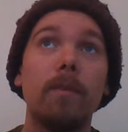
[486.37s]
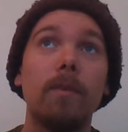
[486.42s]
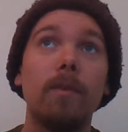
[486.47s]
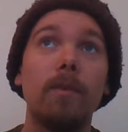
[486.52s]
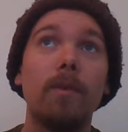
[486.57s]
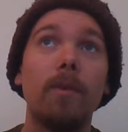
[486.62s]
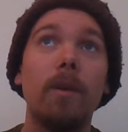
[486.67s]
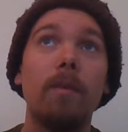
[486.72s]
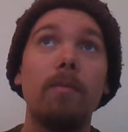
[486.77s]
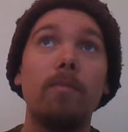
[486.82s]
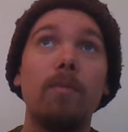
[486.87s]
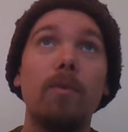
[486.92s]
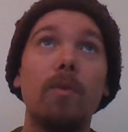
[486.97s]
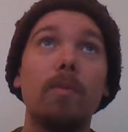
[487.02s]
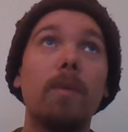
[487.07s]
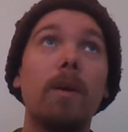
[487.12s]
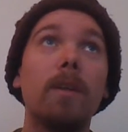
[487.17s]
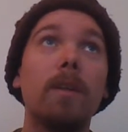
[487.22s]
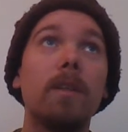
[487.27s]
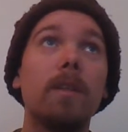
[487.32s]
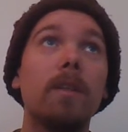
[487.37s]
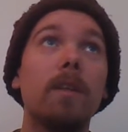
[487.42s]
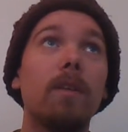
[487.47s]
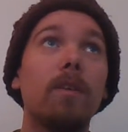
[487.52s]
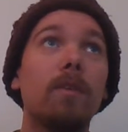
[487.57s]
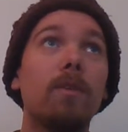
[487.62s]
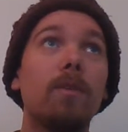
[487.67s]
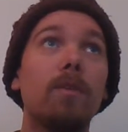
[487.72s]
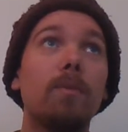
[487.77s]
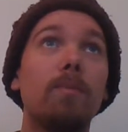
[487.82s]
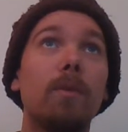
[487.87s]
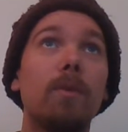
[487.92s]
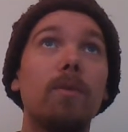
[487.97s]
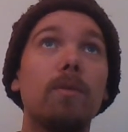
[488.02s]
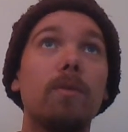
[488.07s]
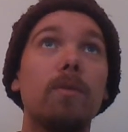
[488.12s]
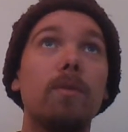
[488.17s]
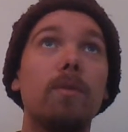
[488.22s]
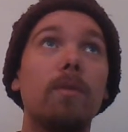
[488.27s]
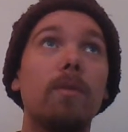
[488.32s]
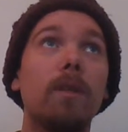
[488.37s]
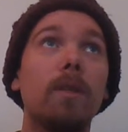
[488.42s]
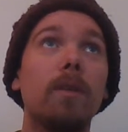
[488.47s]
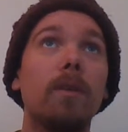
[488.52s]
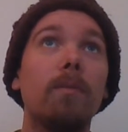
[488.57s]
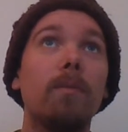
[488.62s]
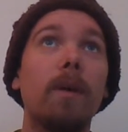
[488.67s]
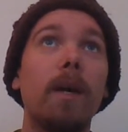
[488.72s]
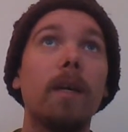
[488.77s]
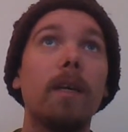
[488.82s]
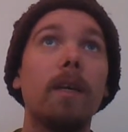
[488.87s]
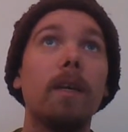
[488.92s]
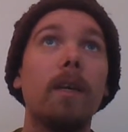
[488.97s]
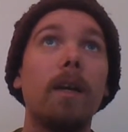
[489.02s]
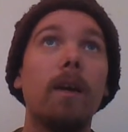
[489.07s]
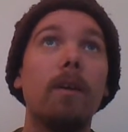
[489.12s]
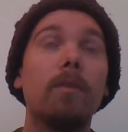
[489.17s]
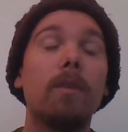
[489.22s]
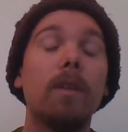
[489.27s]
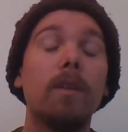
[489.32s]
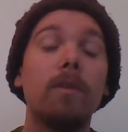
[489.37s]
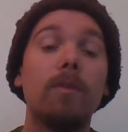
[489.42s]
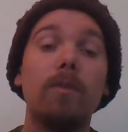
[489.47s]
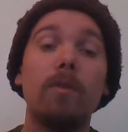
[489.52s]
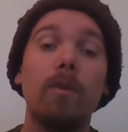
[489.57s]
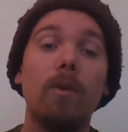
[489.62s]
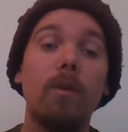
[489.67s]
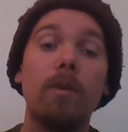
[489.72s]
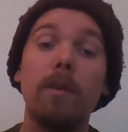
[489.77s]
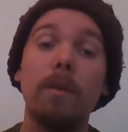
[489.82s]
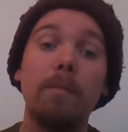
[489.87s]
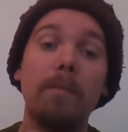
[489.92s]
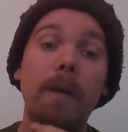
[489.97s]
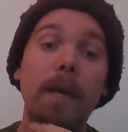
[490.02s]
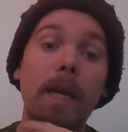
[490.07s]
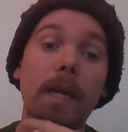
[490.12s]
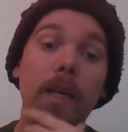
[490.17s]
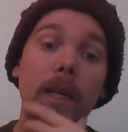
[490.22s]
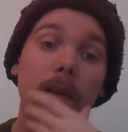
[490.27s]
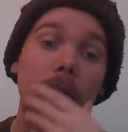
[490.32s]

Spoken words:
You have more money than you're supposed to in your bank account when you called the bank.